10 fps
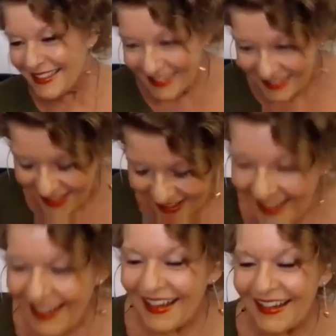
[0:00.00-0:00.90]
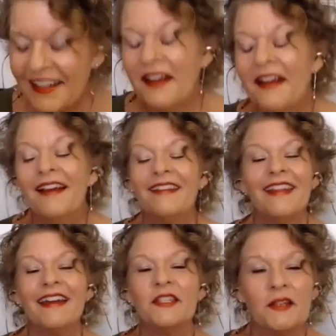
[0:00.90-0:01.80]
yay!
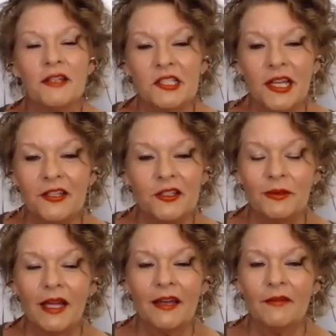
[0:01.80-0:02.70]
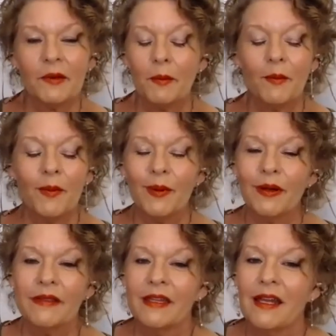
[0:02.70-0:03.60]
That's going to change your life
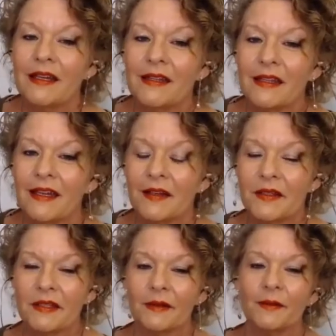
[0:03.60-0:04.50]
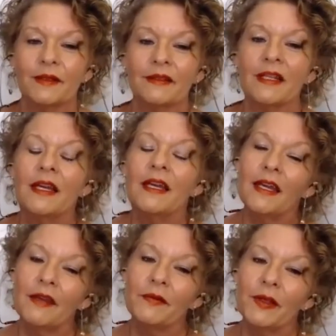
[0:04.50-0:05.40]
more than anything else in the world.
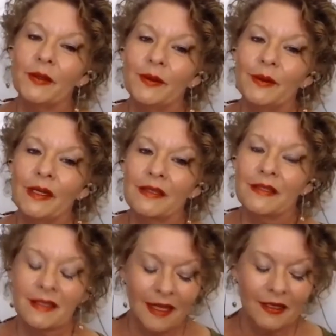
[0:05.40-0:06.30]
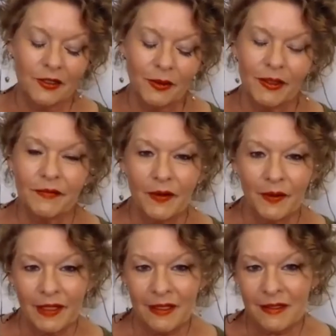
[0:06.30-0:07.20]
If you can stay joy
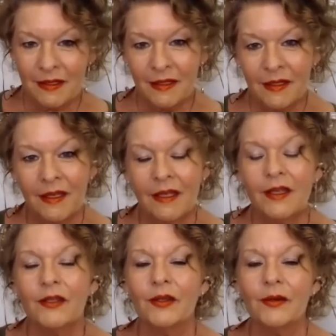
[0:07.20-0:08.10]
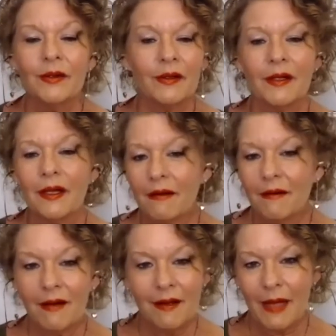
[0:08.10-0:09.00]
focused, you're going to
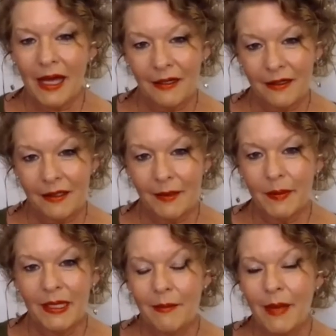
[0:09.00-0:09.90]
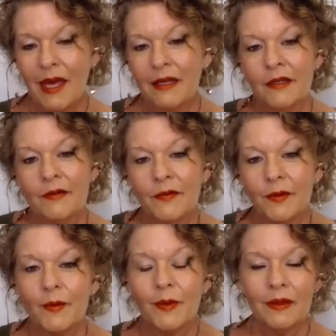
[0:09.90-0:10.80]
automatically be a magnet for
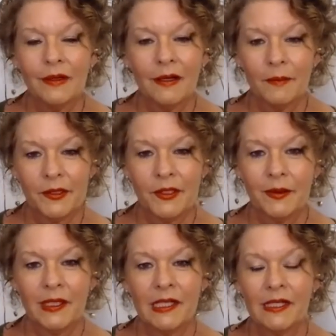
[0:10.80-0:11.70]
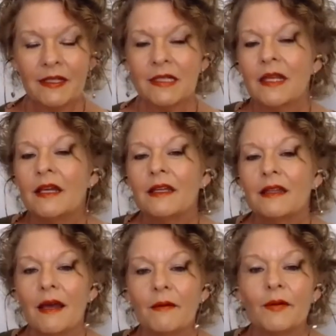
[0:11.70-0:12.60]
more opportunities
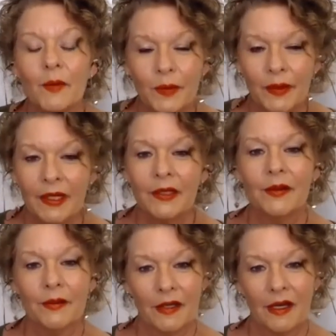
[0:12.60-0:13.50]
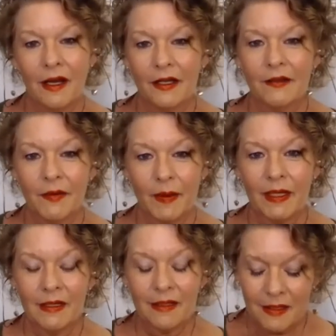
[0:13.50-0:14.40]
that will bring you the kind of
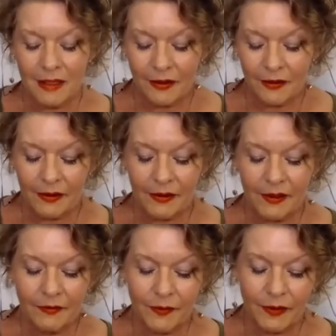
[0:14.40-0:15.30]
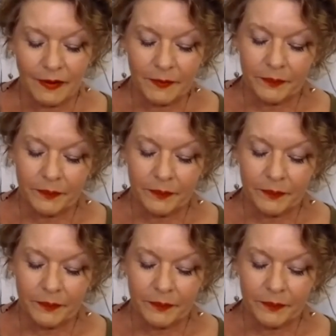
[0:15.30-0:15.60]
abundance that you're looking for.